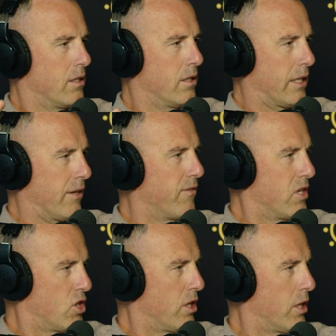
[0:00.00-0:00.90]
like a
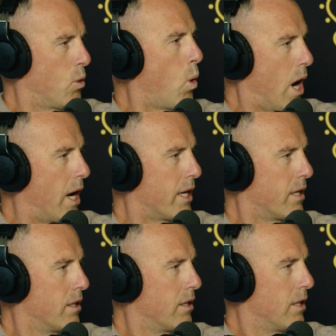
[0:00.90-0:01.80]
vision and a why
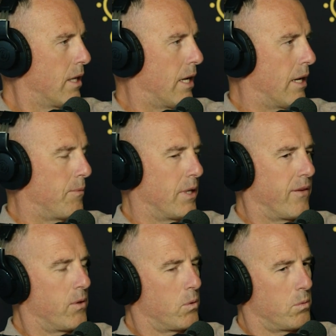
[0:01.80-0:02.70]
that
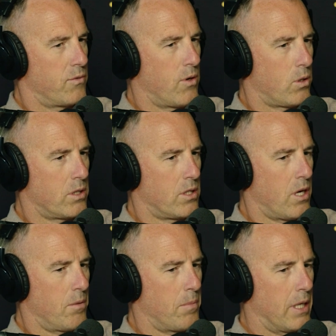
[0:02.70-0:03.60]
everyone was focused
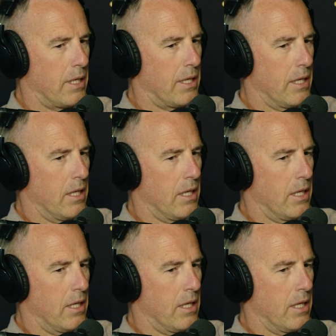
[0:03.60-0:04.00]
on. But